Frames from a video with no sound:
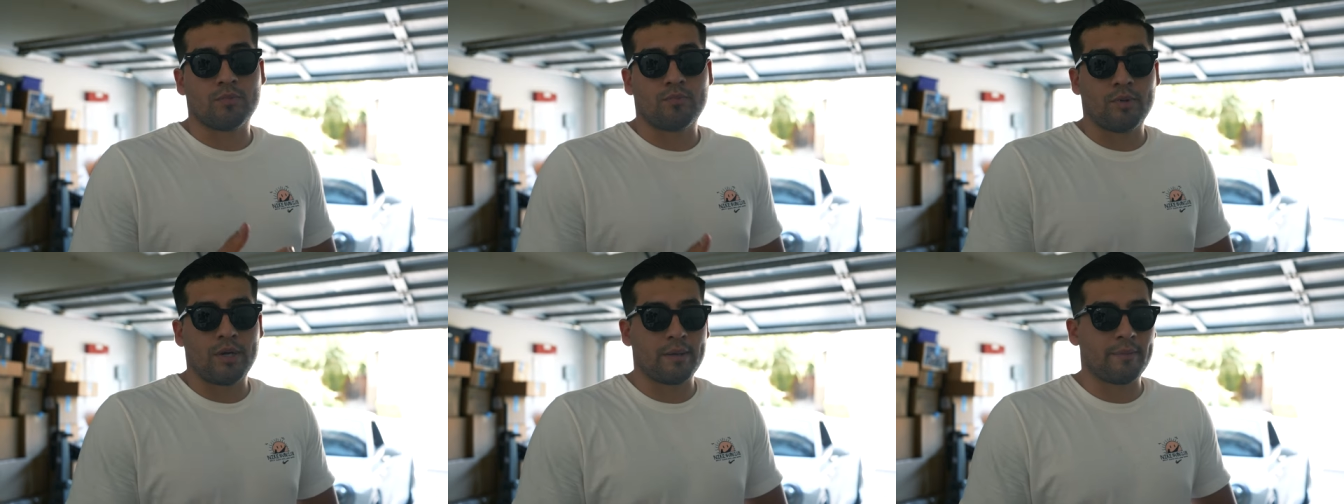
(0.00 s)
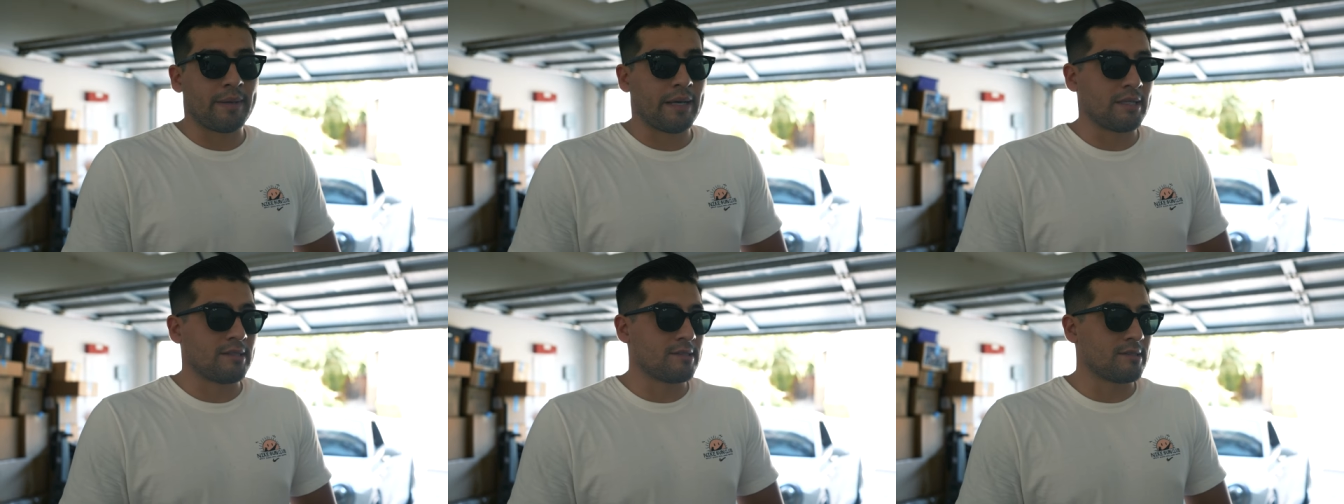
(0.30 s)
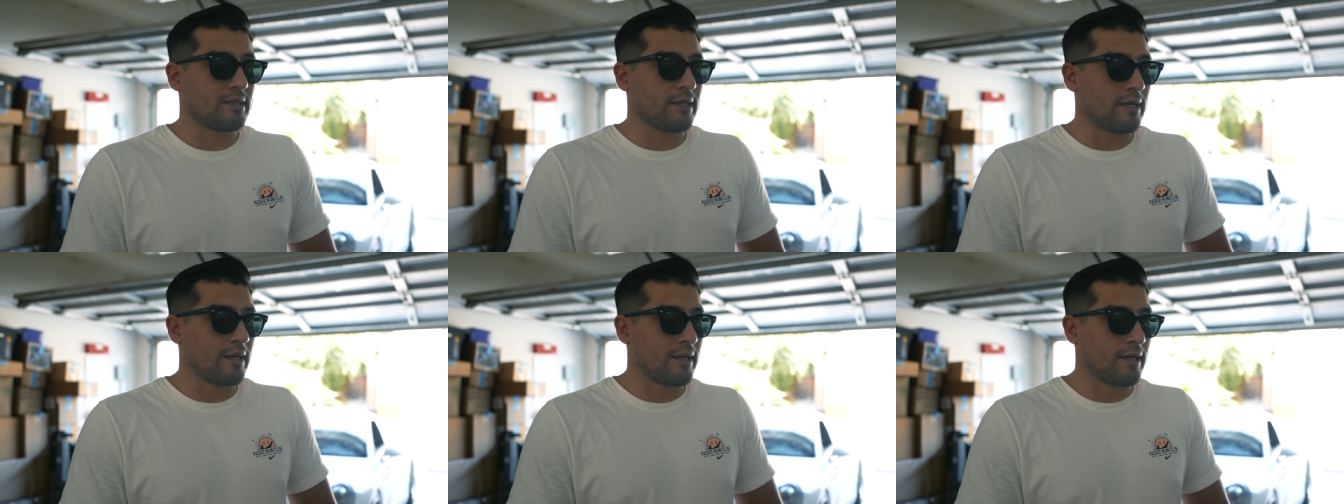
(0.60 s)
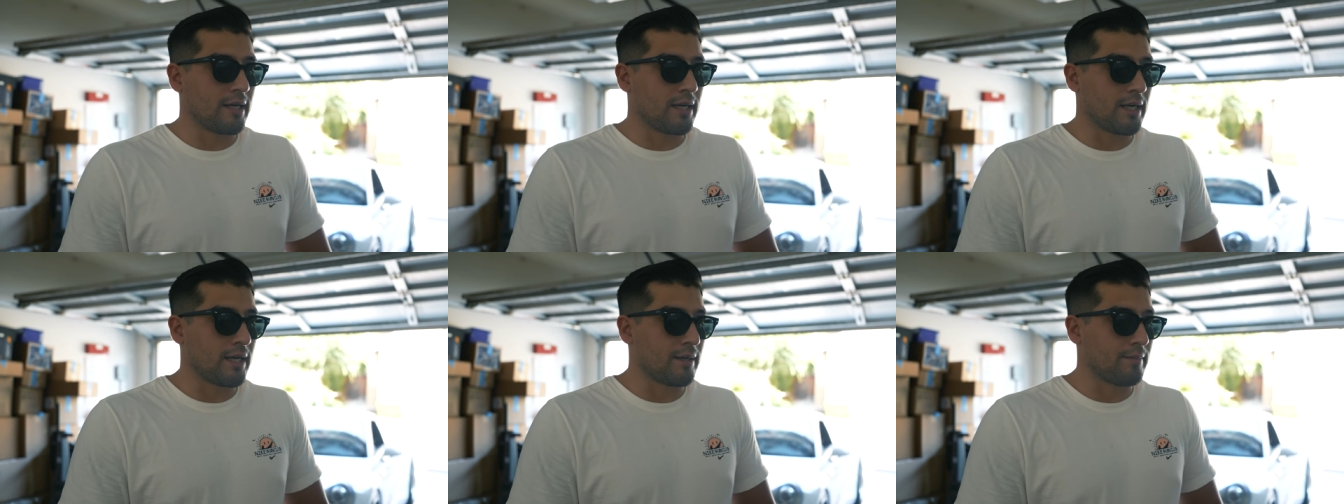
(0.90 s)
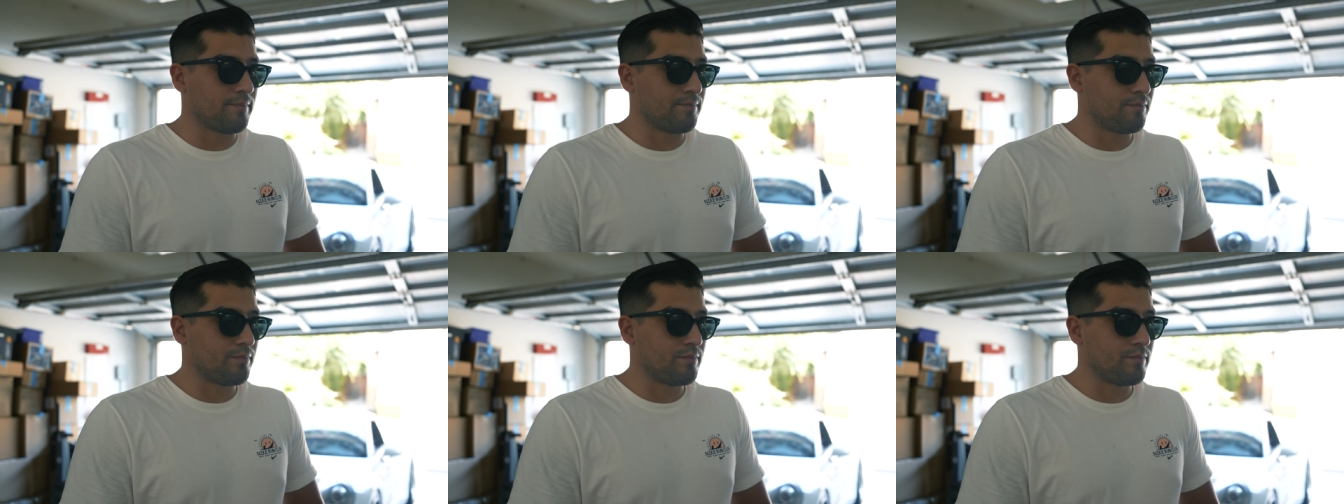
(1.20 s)
brake pads. Uh,
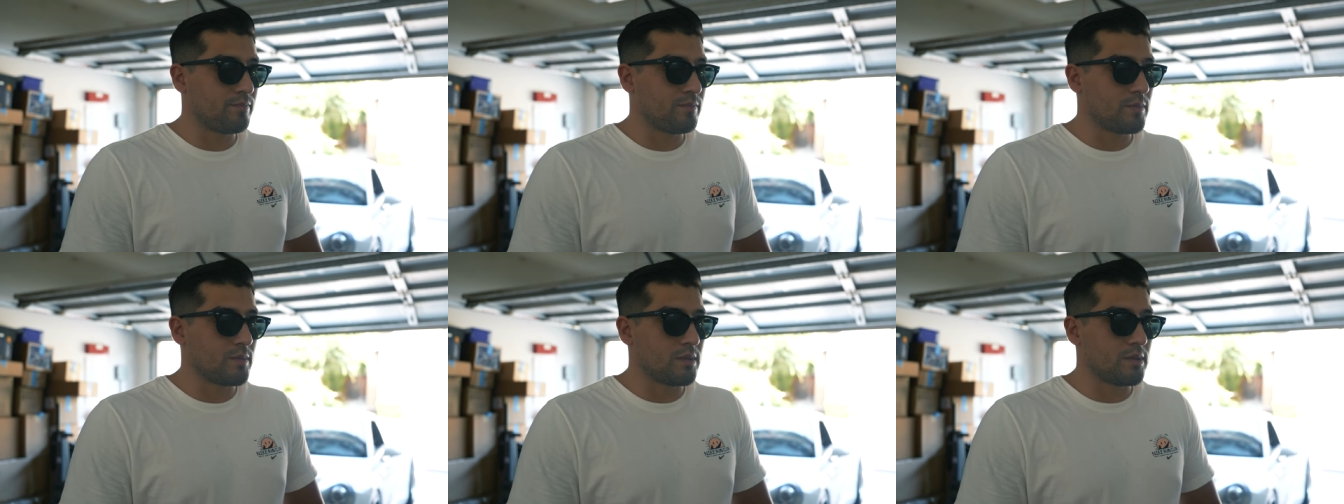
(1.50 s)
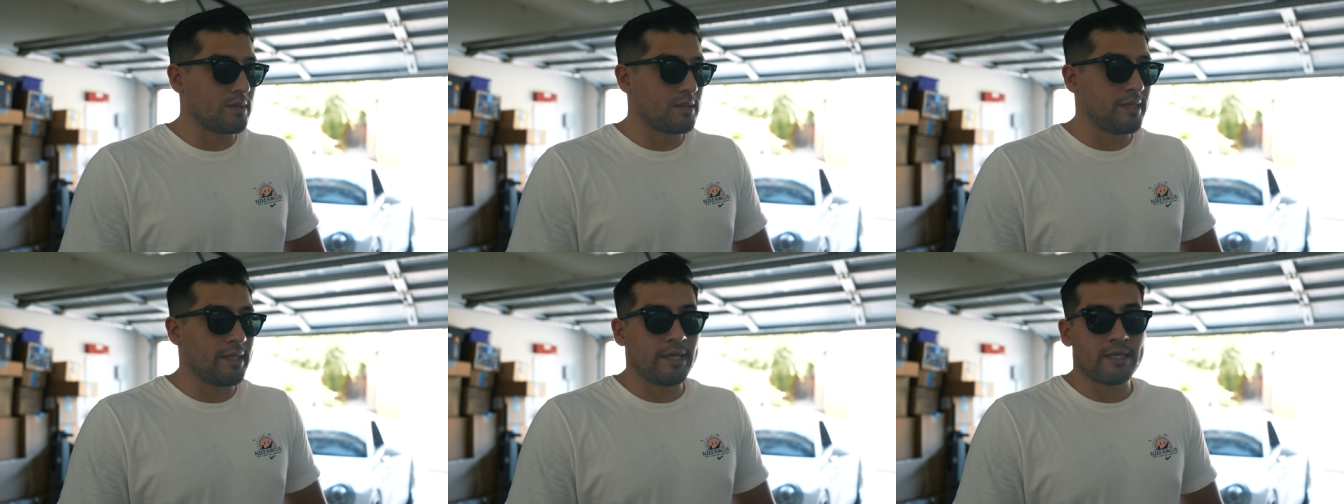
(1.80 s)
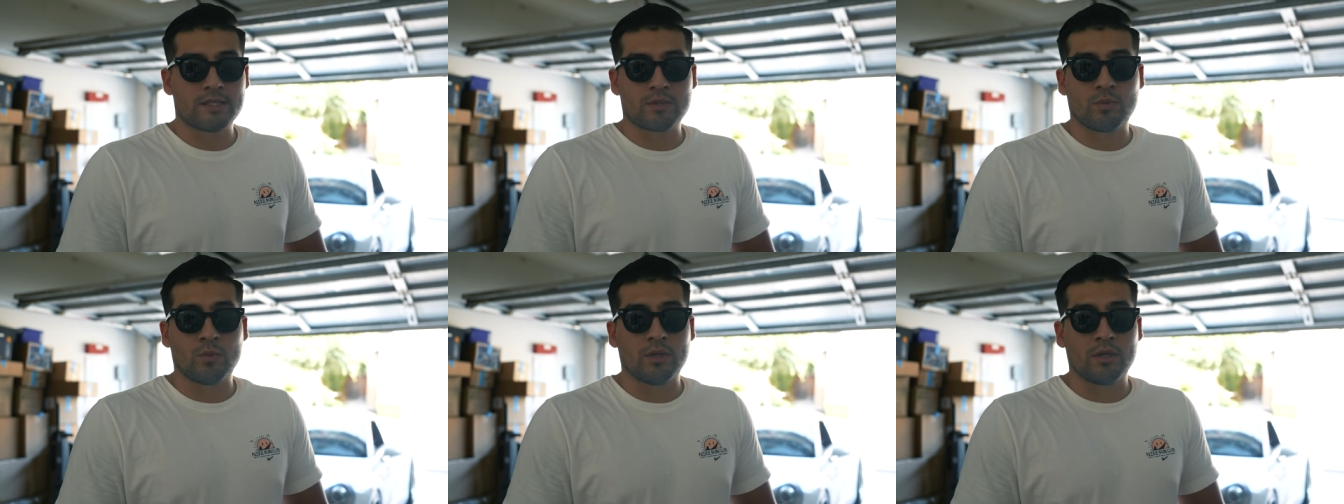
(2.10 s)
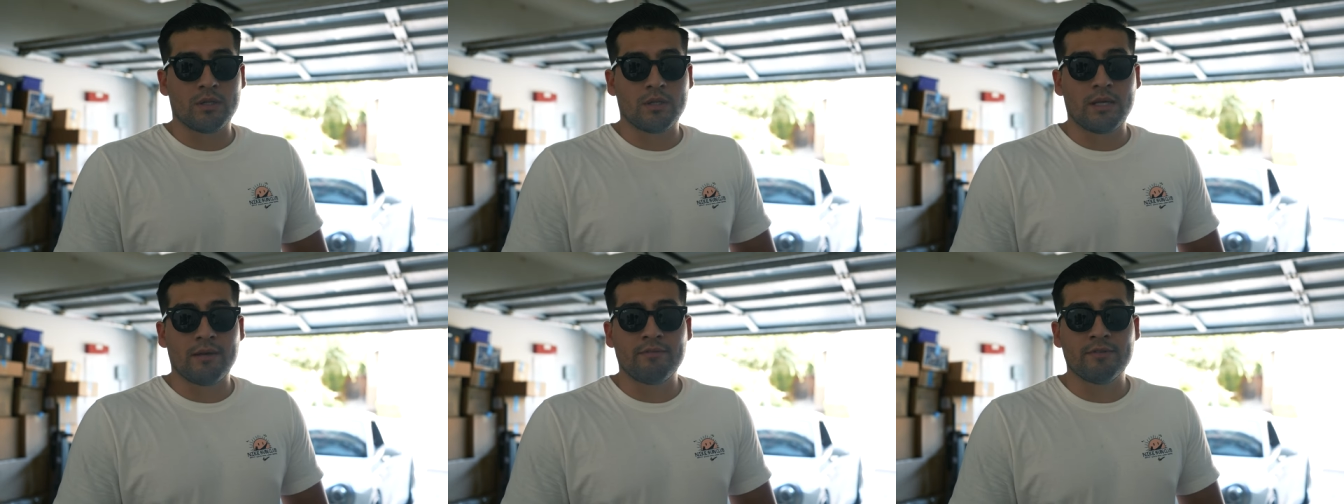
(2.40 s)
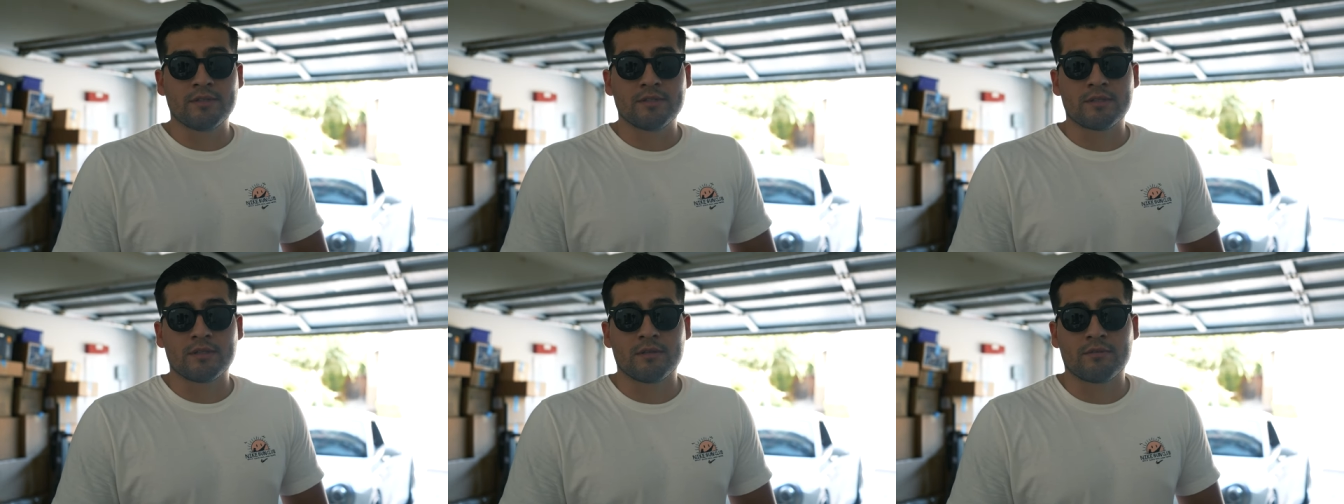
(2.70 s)
D S one
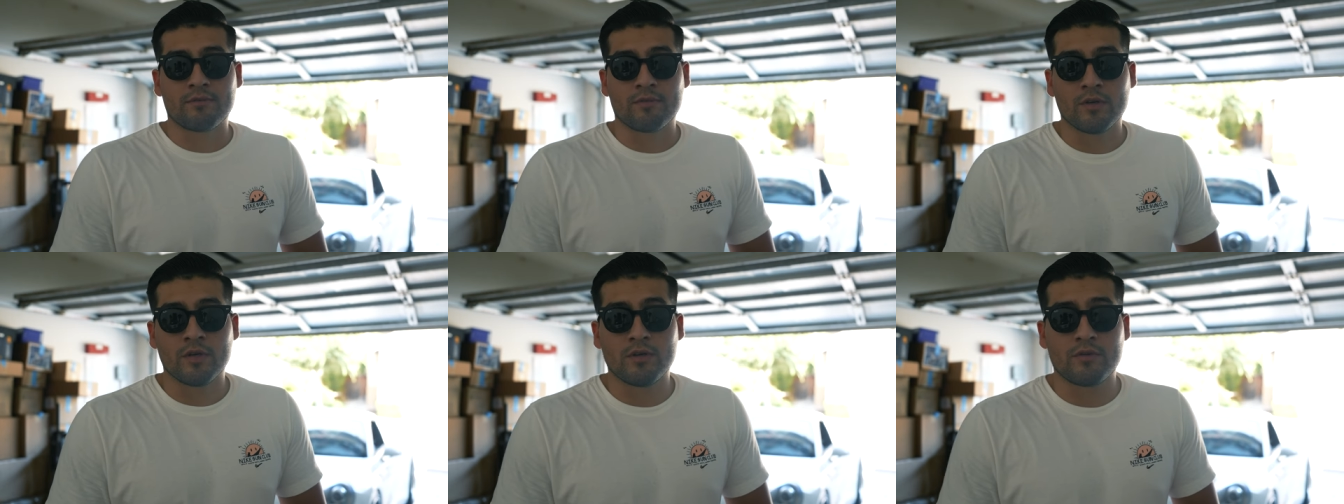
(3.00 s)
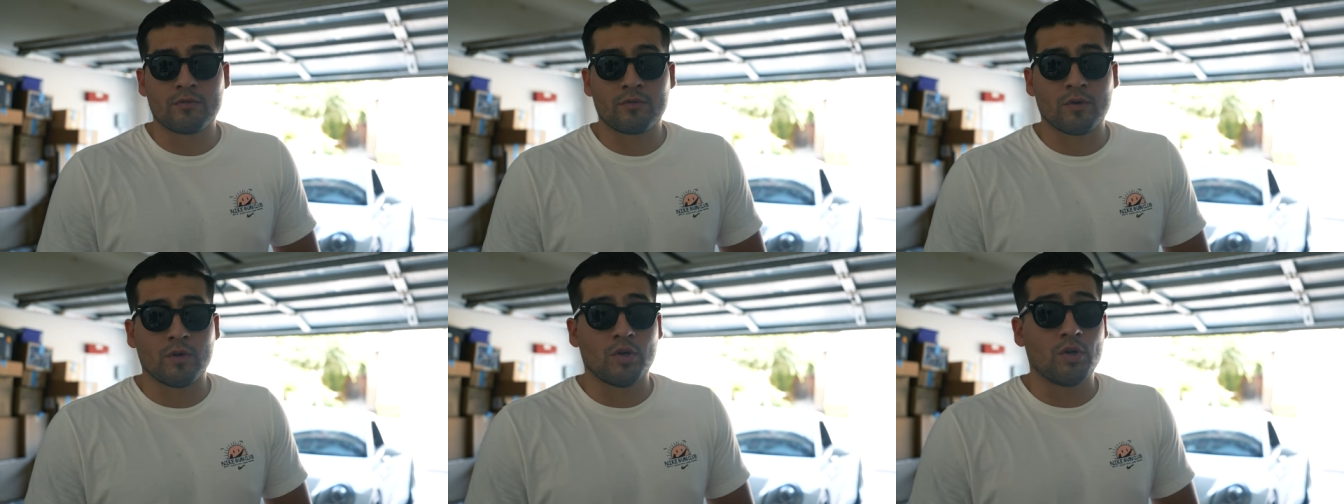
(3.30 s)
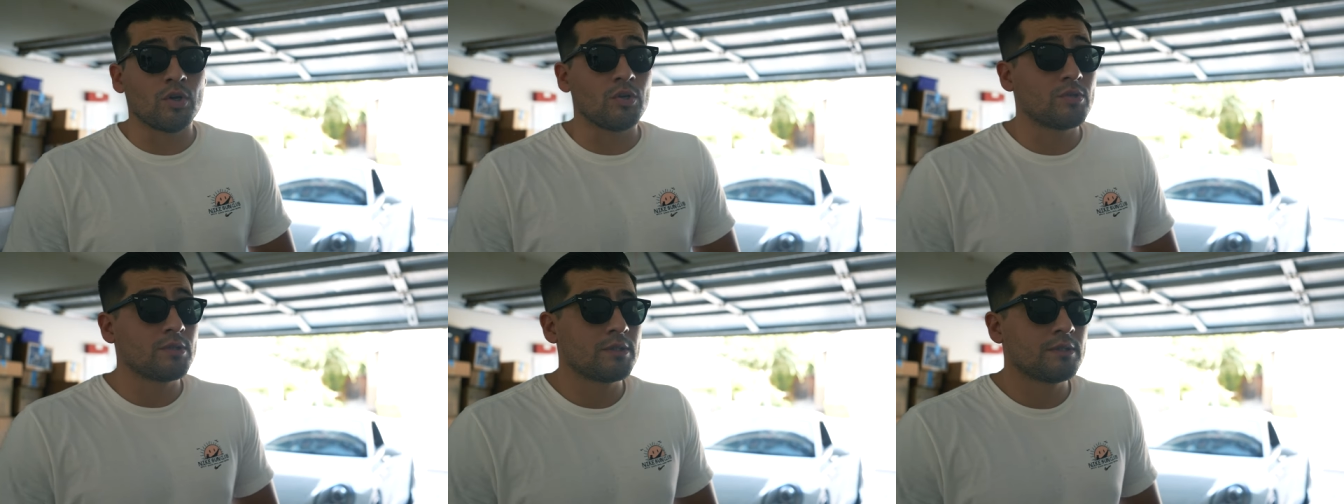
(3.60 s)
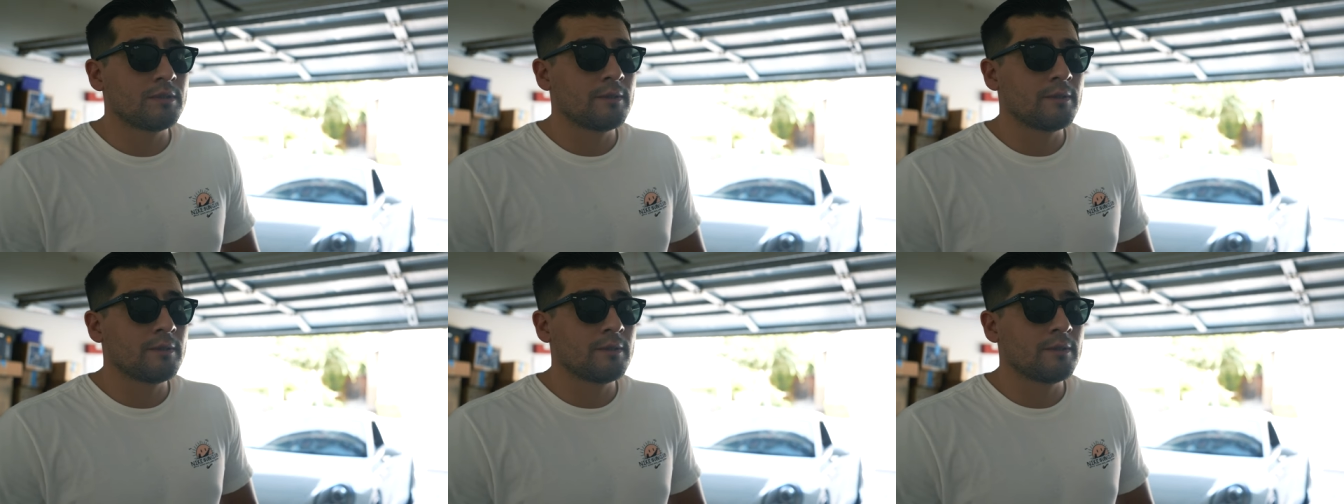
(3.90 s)
elevens in the front, Ferodos,